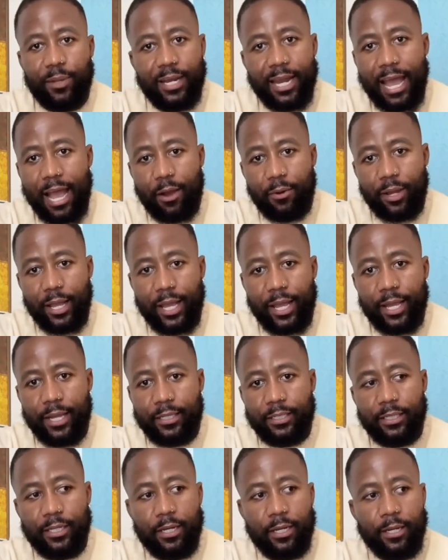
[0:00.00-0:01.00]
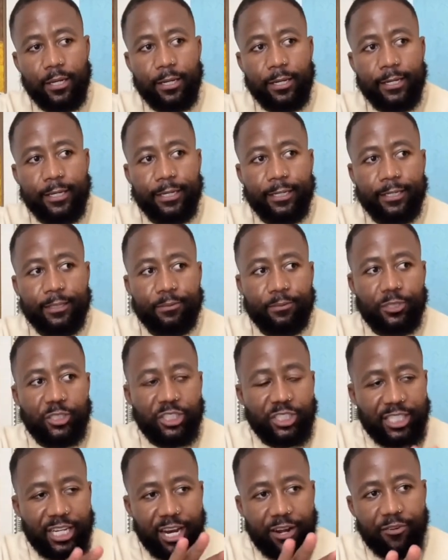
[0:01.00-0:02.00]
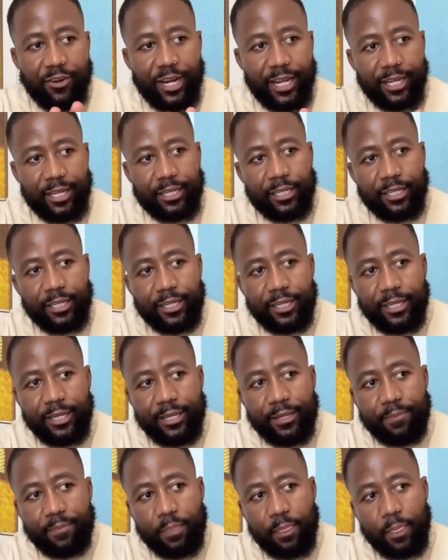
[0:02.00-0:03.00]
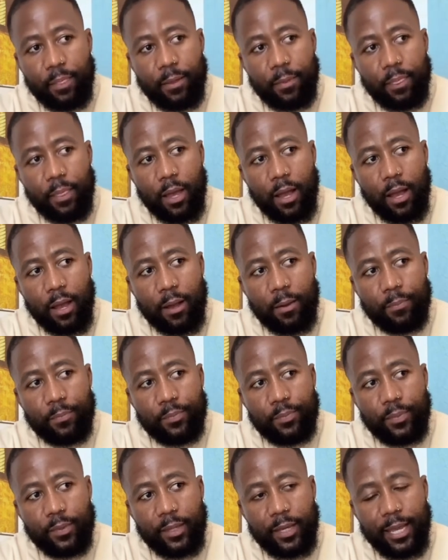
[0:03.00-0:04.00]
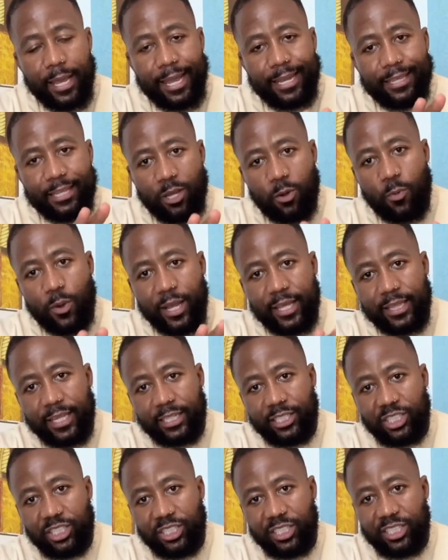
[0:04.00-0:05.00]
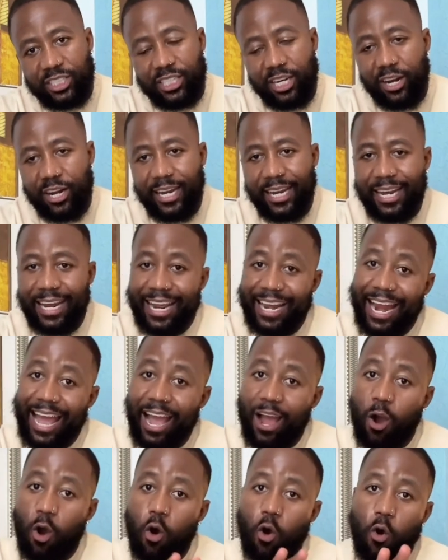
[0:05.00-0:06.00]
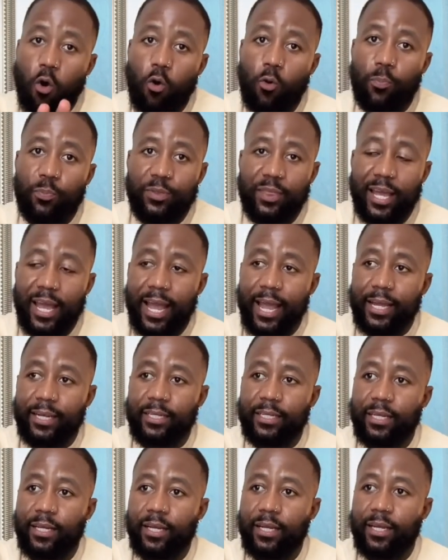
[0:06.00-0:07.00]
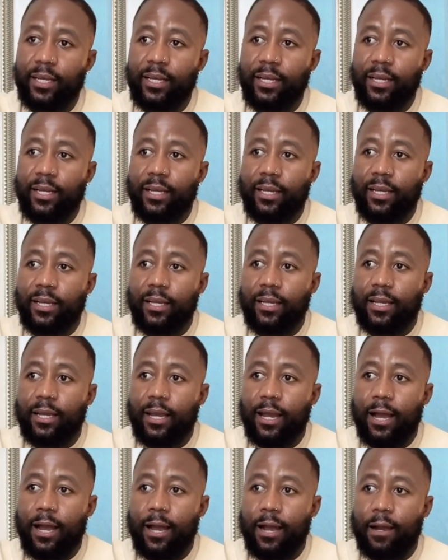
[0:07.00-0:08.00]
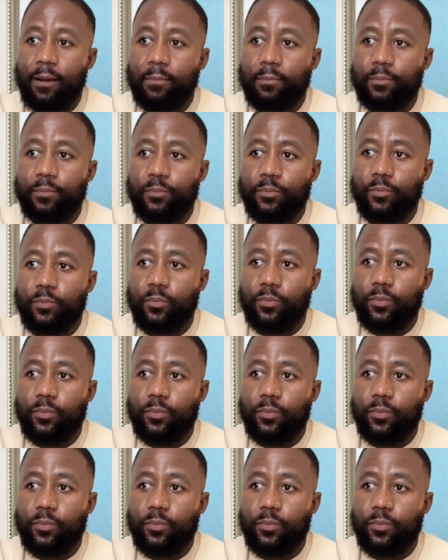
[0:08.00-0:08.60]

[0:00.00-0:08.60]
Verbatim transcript: out and sharing um, it the way that she shared it. And I hope that um,